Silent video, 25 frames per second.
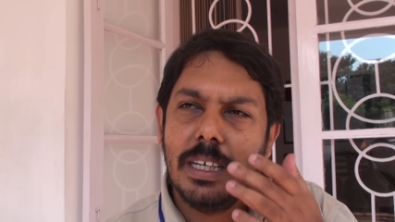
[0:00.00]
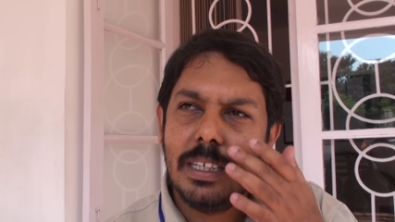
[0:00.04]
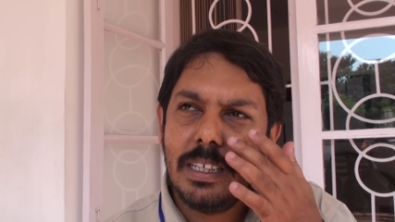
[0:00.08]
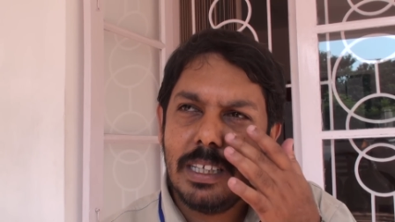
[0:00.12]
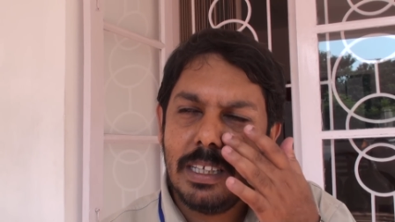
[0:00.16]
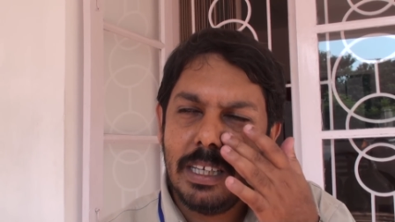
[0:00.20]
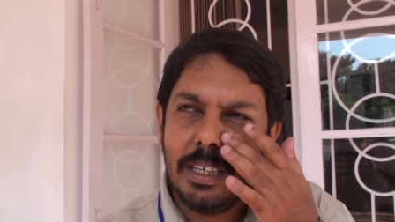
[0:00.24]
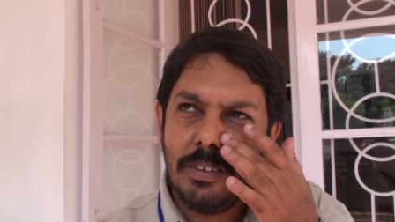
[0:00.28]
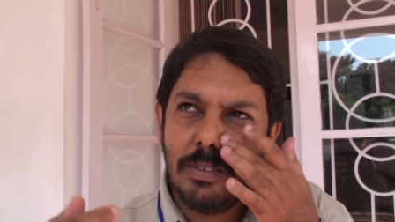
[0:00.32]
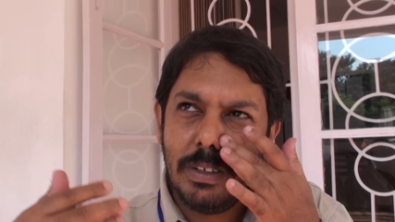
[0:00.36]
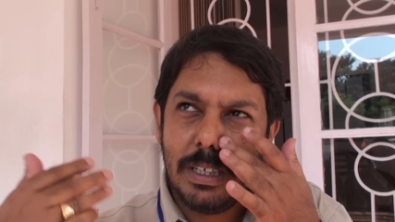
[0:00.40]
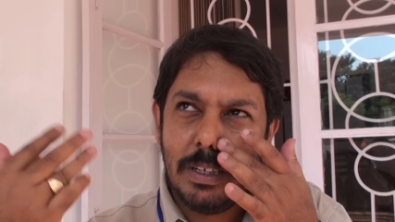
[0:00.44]

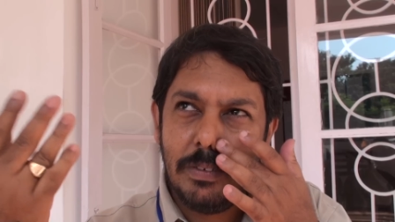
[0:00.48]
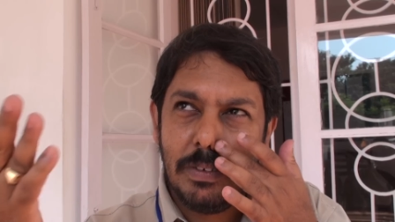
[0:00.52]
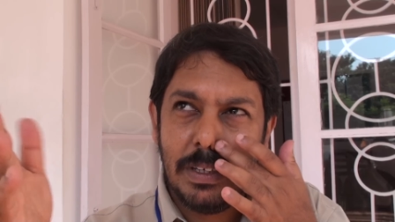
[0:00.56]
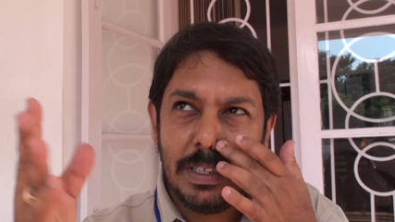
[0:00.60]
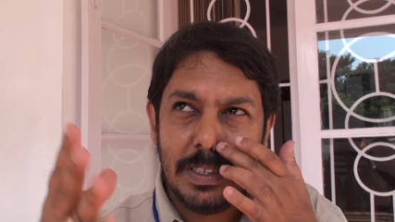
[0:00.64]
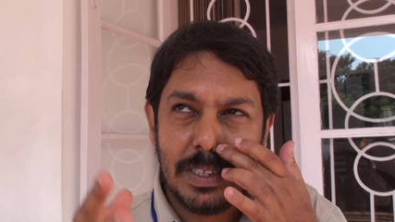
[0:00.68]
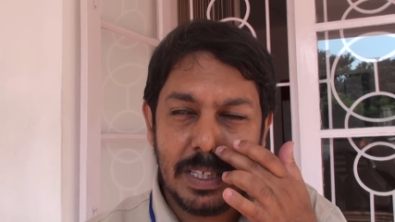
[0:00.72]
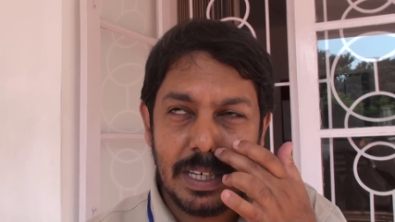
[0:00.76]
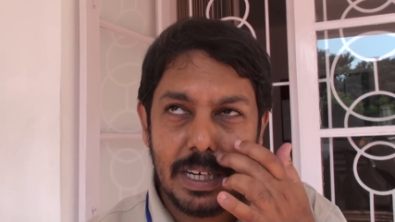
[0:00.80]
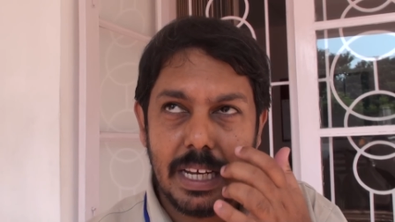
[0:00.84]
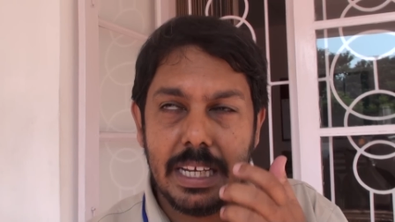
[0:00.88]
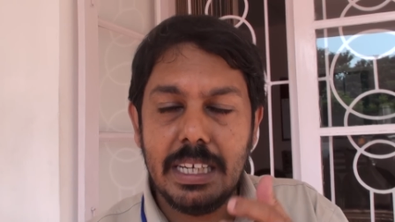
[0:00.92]
even if it
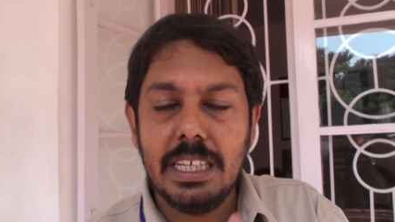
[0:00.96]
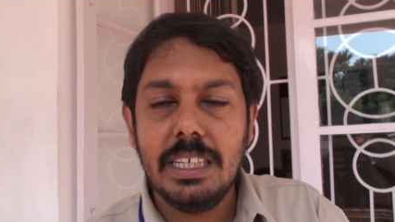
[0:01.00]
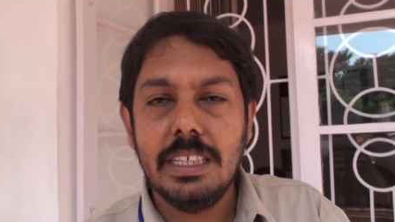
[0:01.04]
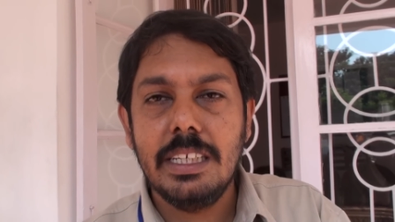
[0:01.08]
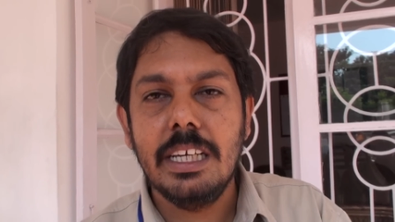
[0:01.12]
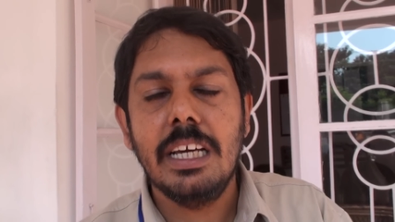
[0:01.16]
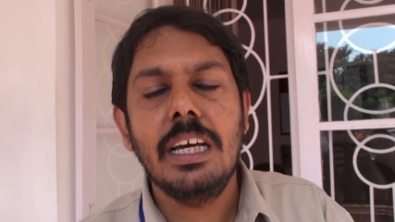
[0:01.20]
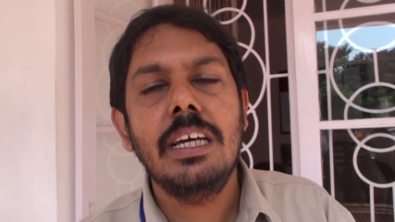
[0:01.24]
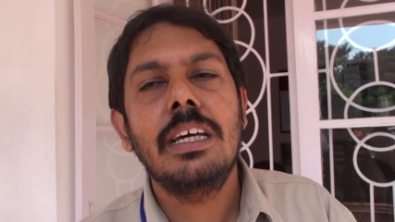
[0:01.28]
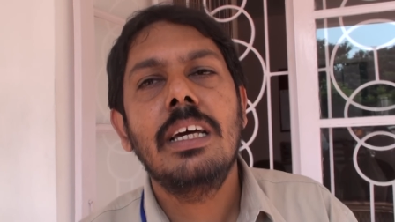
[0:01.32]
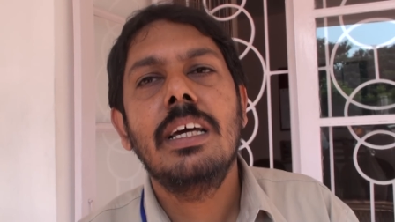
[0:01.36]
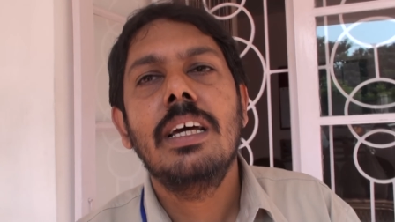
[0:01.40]
is a rainy
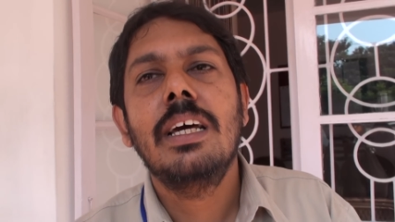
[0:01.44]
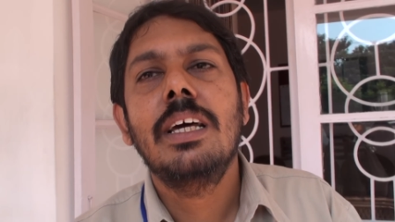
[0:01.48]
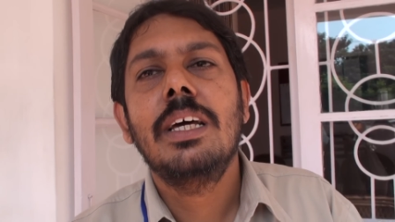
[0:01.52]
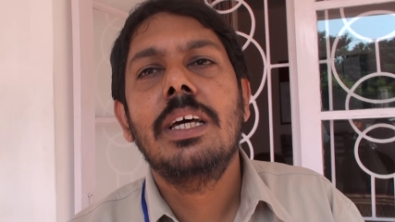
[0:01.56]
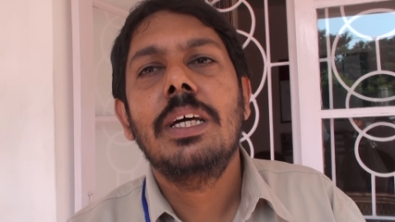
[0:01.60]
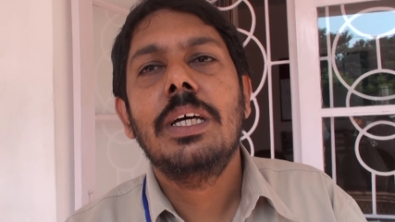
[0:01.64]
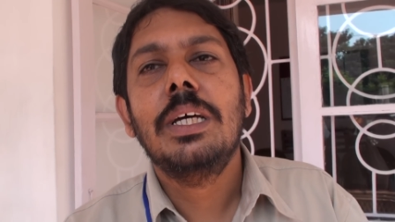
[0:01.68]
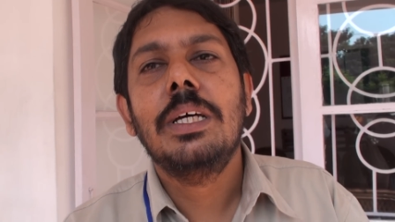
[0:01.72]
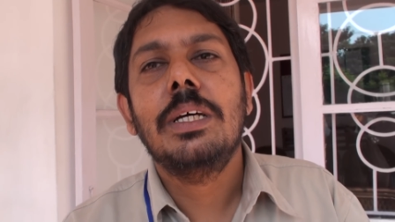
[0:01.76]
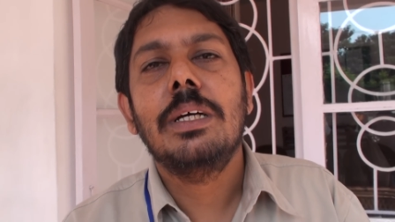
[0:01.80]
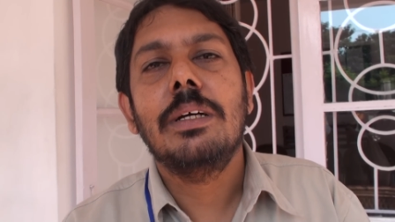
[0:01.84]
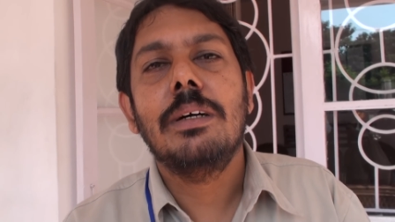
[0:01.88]
day
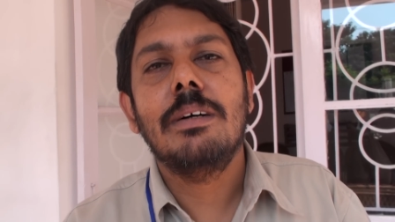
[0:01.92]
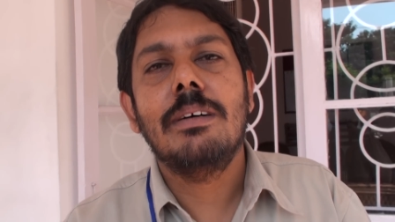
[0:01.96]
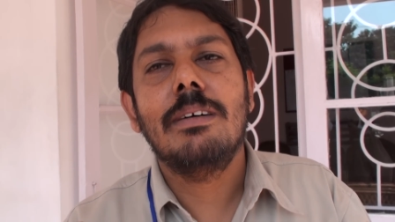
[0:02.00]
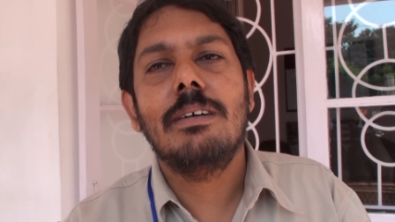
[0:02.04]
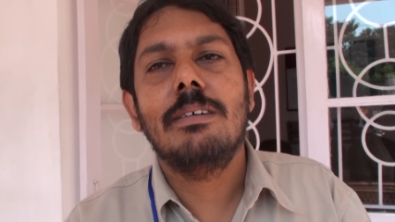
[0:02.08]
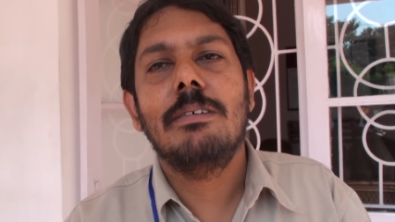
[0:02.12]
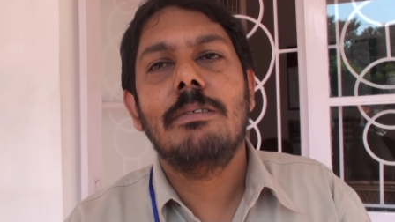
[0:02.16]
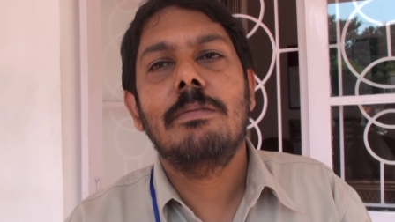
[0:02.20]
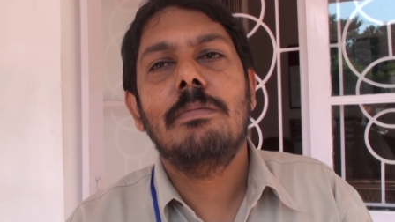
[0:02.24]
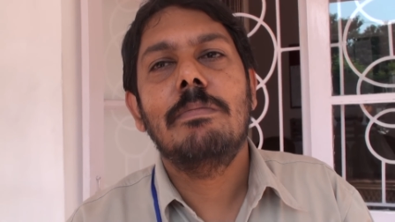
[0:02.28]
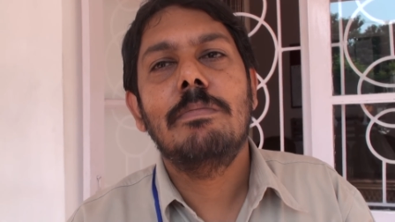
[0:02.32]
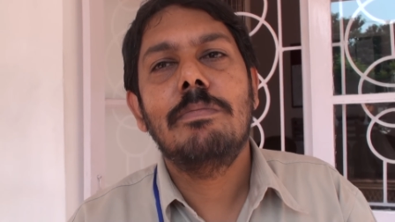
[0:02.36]

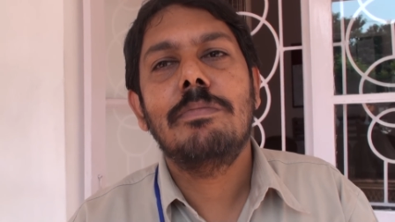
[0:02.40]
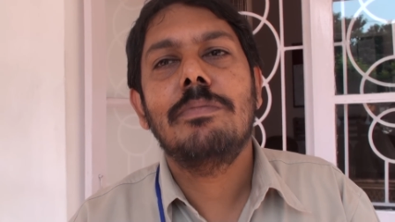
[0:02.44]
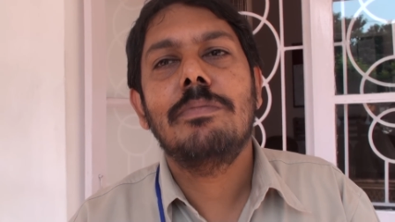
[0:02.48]
uh,